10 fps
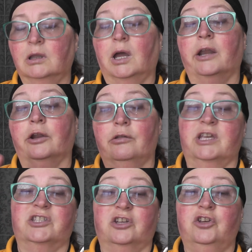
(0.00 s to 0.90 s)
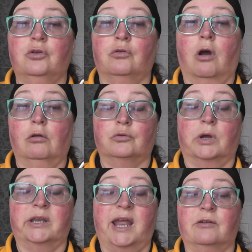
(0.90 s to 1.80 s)
I know there's a new gold
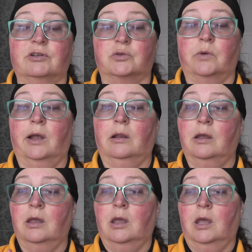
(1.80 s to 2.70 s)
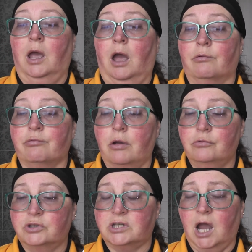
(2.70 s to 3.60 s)
one now as well. A
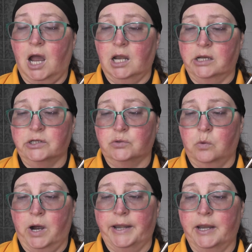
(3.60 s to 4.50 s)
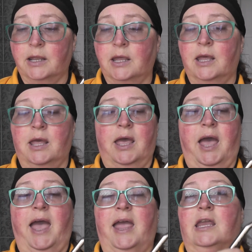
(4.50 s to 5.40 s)
rose-colored one.
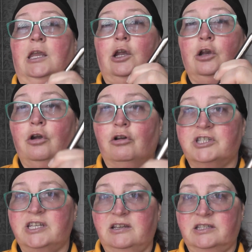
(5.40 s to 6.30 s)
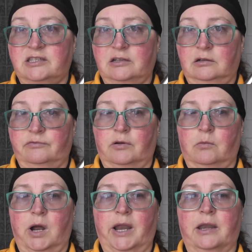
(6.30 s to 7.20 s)
A glossy silver
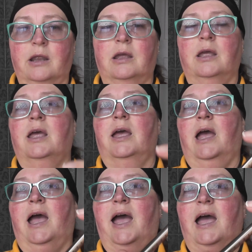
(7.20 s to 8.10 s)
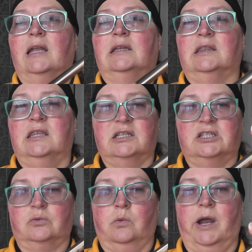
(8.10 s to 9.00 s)
one. and
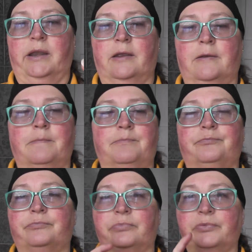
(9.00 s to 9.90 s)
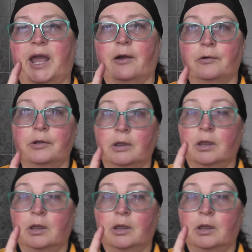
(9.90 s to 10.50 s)
this one. Now,